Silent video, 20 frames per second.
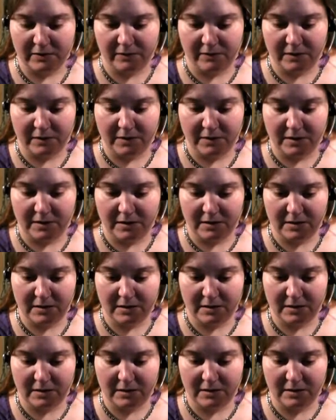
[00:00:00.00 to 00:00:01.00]
for the
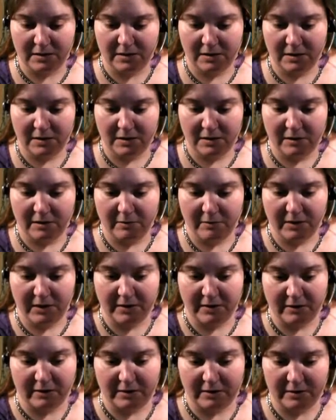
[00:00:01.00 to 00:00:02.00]

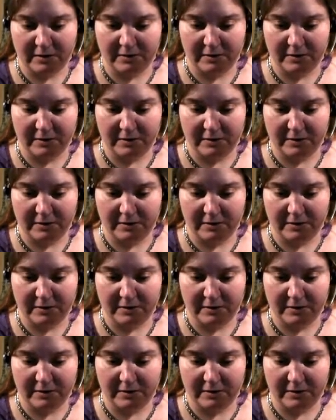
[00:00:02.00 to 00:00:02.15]
petals.